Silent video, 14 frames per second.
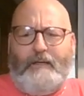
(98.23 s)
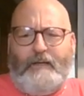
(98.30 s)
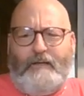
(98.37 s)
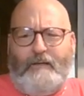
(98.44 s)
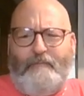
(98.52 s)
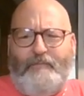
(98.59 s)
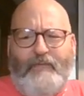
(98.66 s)

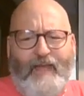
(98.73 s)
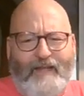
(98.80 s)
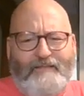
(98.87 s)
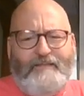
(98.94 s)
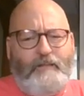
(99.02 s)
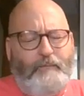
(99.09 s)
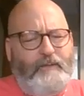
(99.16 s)
um,
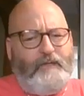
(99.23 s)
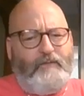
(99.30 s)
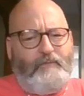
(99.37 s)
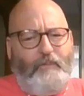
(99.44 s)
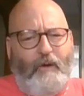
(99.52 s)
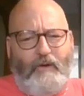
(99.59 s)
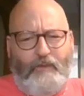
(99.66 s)
that's the
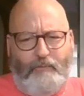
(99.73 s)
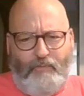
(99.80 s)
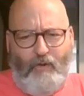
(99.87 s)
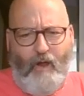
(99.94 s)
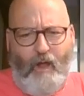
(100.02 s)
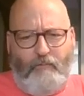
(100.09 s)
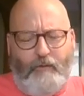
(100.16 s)
biggest part of the
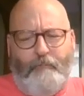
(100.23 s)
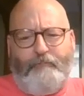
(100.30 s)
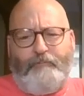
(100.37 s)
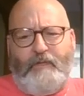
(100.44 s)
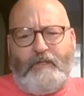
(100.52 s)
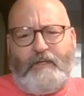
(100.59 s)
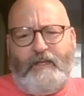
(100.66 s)
problem
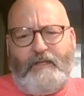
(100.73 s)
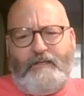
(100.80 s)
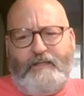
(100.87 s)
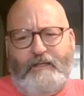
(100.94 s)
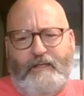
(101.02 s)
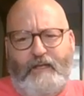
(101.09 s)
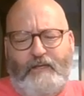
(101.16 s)
in the
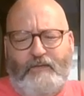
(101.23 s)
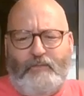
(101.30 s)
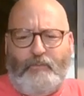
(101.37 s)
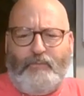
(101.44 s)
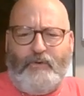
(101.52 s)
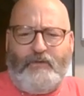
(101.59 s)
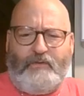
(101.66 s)
1980s
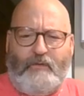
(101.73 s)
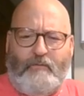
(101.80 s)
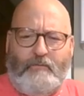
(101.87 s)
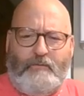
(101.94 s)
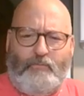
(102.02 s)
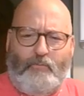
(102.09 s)
when president